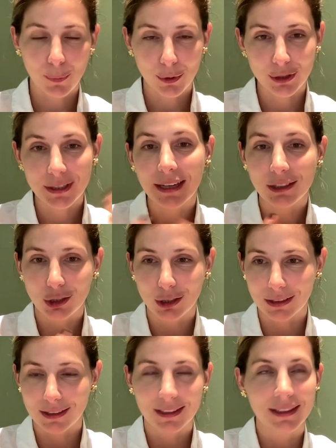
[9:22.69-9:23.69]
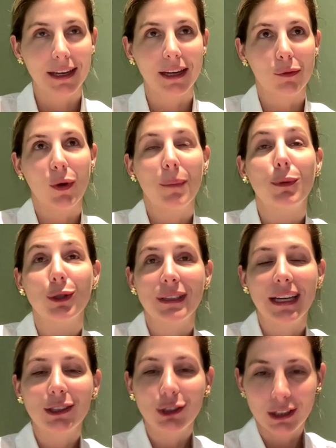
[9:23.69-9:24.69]
percentage, like what
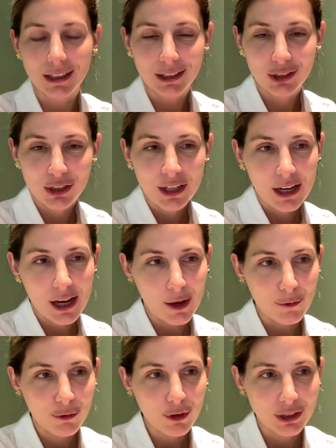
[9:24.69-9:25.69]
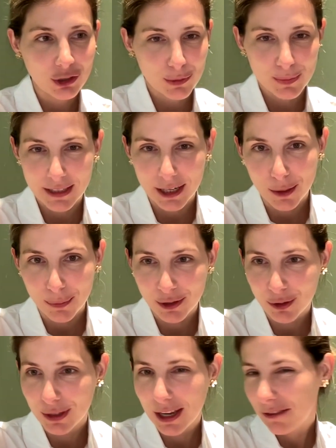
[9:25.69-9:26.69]
percentage friendships take up
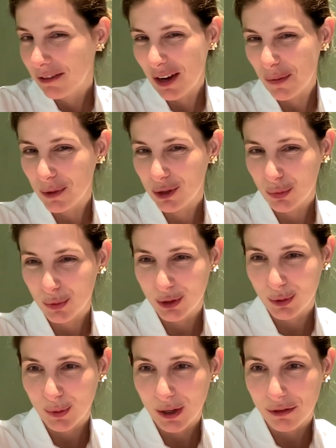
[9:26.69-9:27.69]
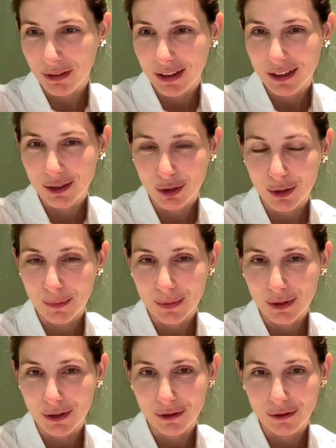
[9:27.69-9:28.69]
in your life, how much would you give it in terms